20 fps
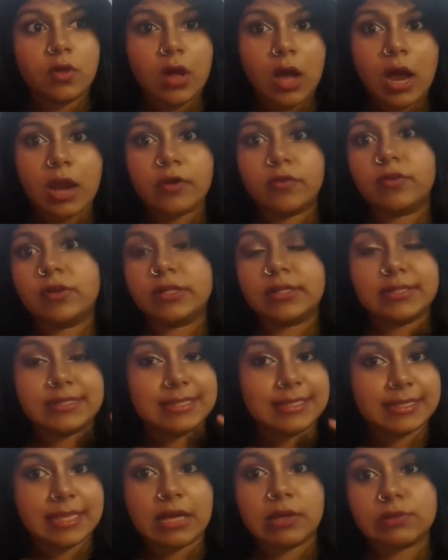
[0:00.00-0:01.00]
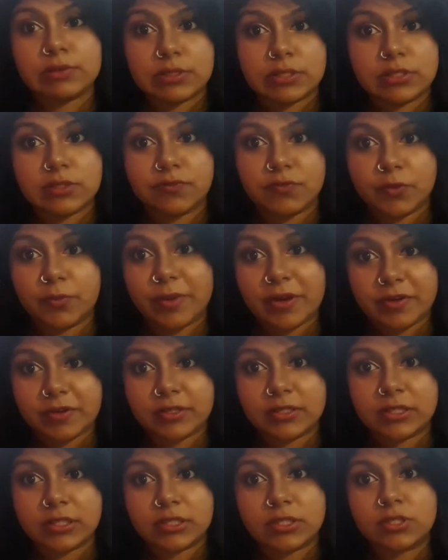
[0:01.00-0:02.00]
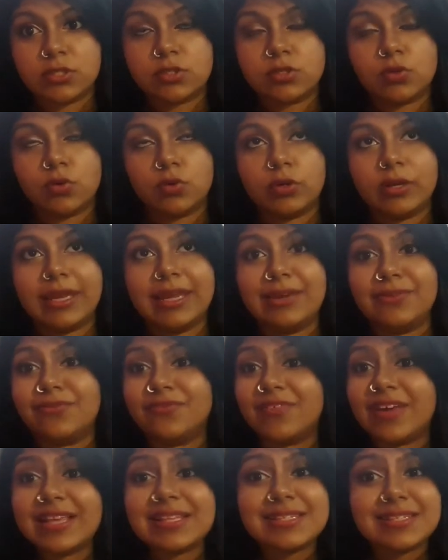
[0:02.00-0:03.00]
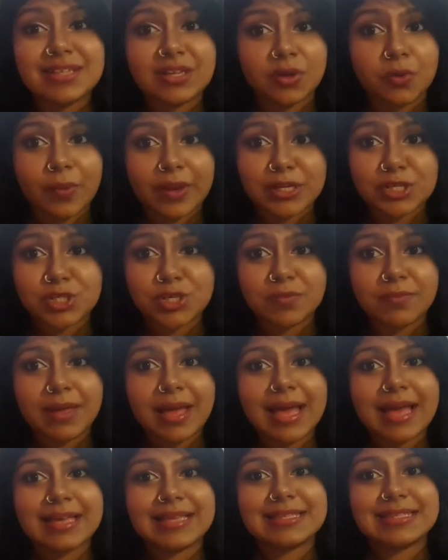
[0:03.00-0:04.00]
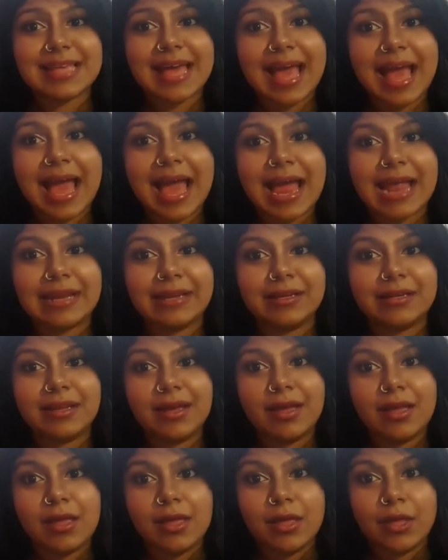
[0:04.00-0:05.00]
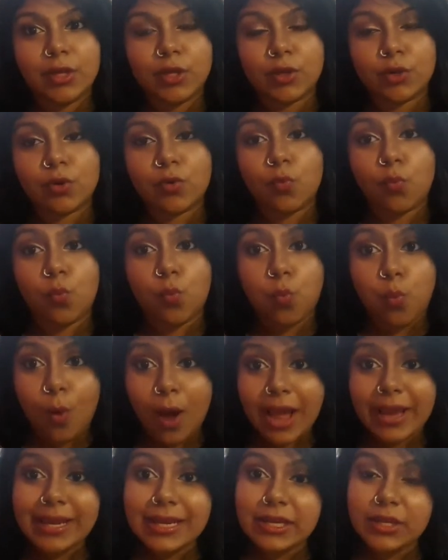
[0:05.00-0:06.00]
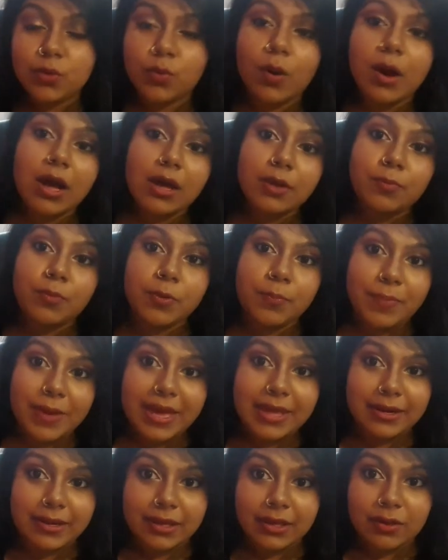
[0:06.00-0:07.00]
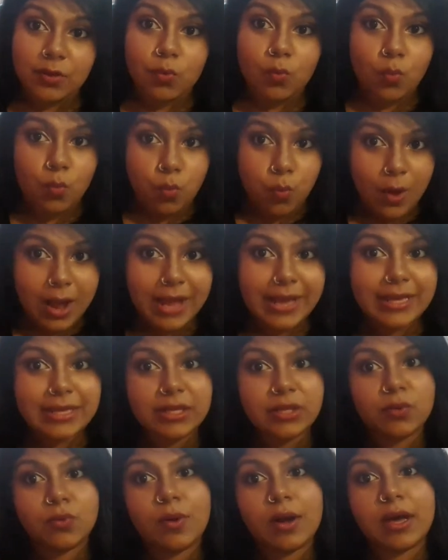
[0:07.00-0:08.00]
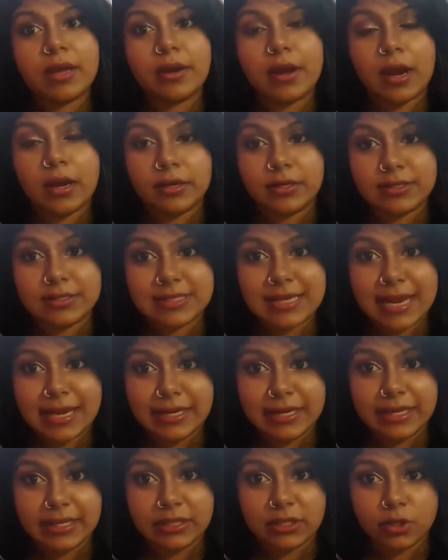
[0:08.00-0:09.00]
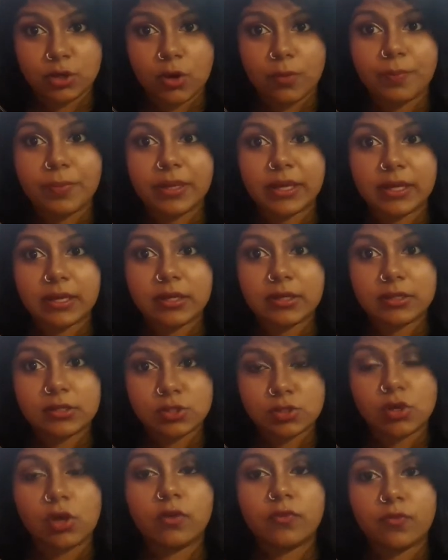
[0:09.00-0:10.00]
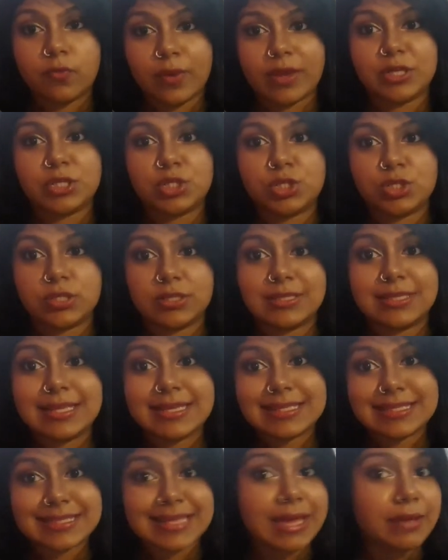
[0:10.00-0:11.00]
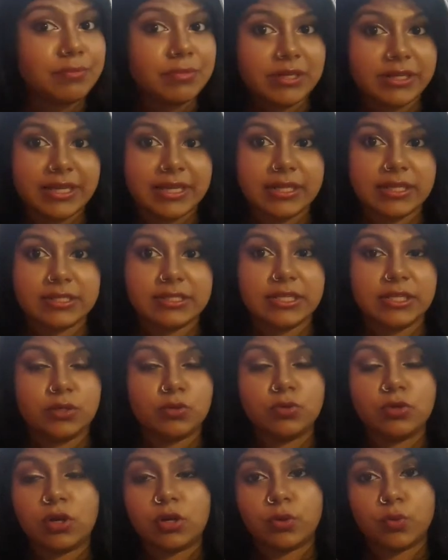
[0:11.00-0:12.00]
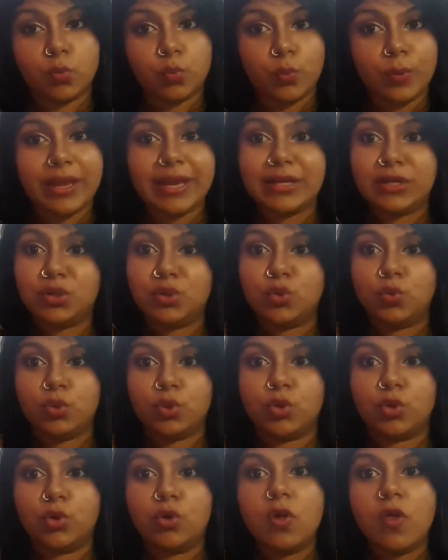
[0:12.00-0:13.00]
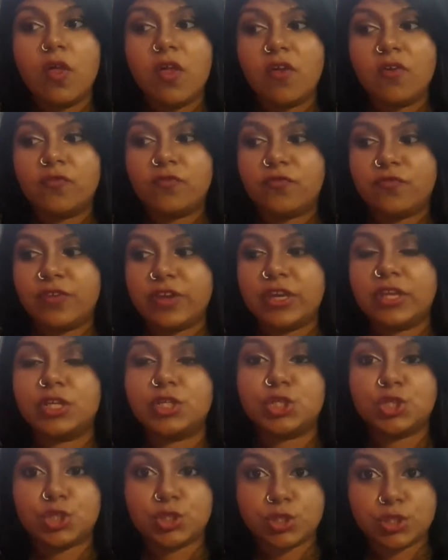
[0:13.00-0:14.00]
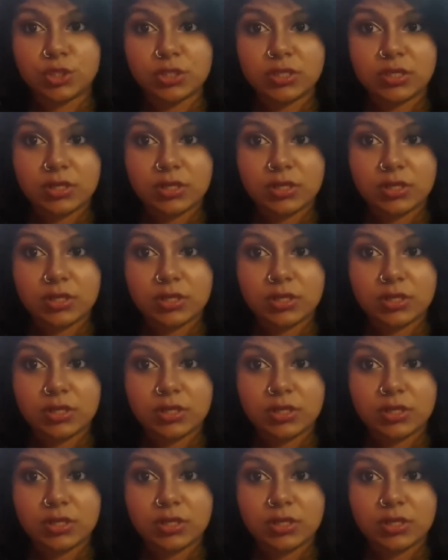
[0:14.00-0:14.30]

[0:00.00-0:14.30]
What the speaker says: hundreds and thousands of numericals. So invest in question banks, and while you are preparing, while you are understanding the topic, solve questions simultaneously. Do not wait to finish